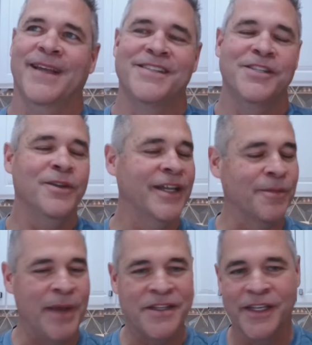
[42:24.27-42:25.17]
I still like
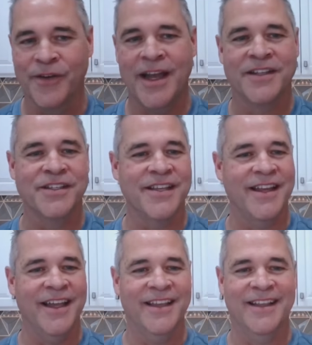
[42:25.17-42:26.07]
the patient interactions. I
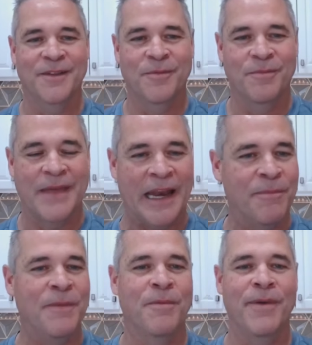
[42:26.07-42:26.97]
like getting
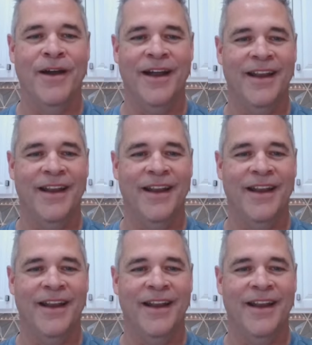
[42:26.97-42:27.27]
people better.